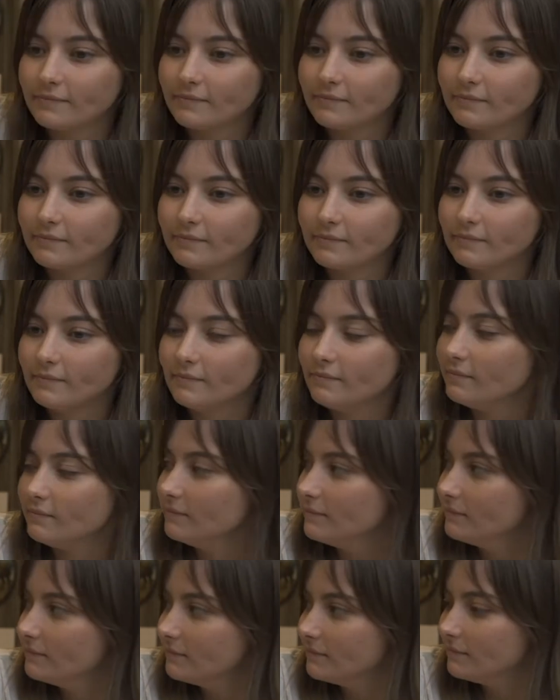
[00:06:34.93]

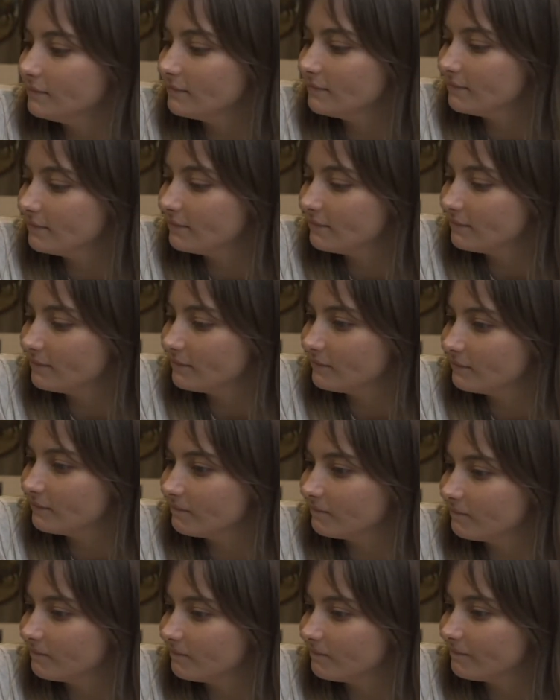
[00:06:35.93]

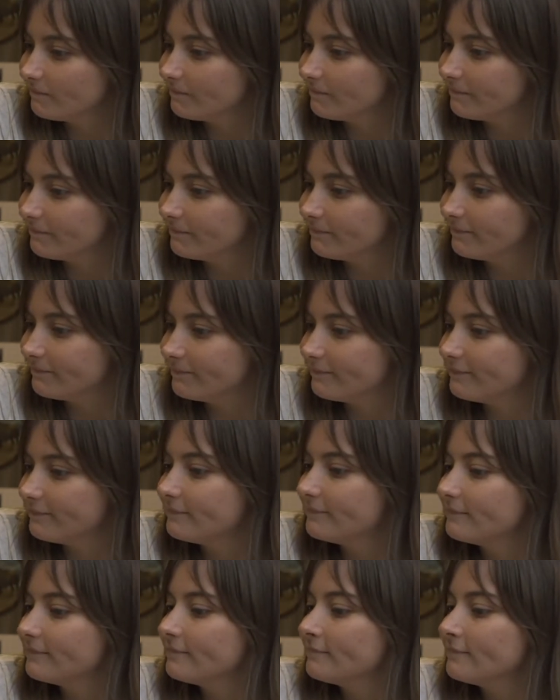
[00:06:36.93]

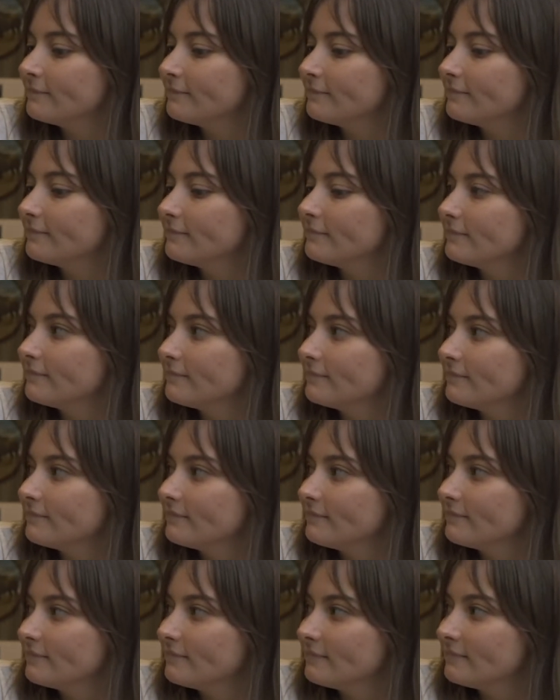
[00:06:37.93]

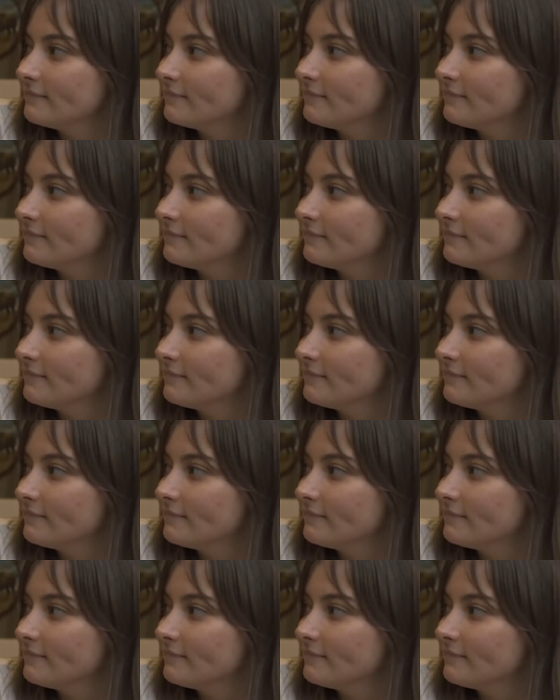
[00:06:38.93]
(not speaking)